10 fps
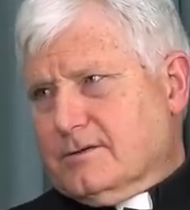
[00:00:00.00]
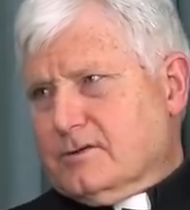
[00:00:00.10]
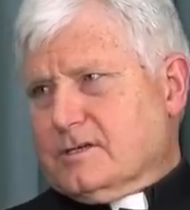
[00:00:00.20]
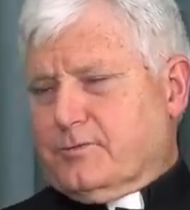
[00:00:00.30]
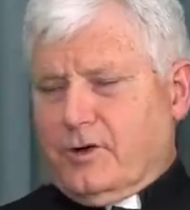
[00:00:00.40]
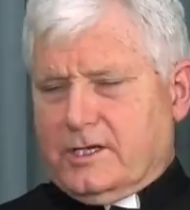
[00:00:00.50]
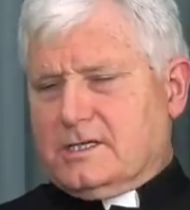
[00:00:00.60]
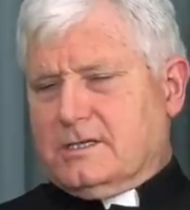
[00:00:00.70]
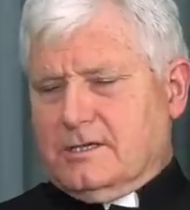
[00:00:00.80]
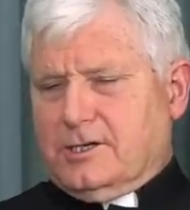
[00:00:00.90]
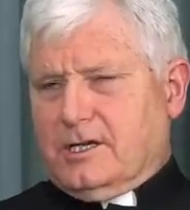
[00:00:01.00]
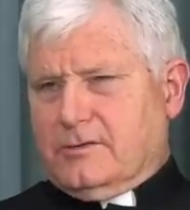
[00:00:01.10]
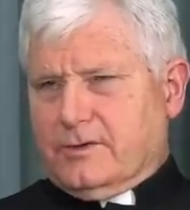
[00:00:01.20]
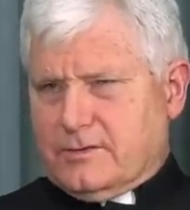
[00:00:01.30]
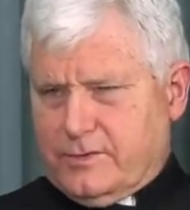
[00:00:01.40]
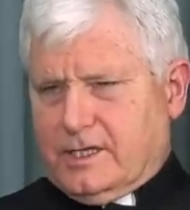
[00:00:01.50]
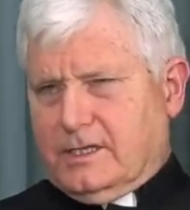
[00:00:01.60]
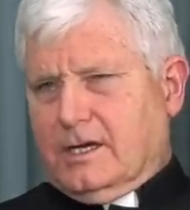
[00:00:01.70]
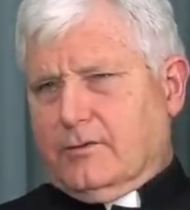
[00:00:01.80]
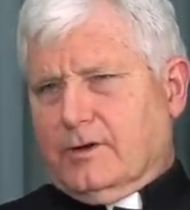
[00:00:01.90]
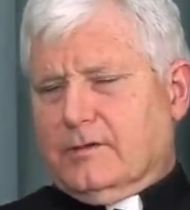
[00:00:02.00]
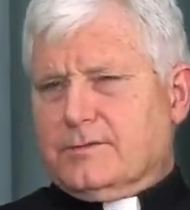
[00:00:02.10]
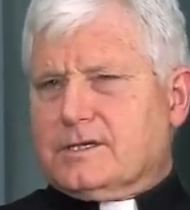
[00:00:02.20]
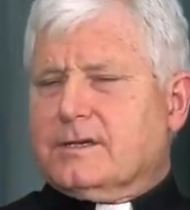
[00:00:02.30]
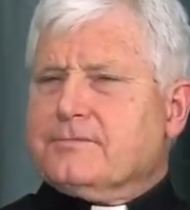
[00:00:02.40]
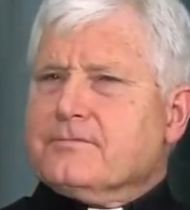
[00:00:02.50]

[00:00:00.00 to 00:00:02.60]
who suppressed the Jesuits within their realms.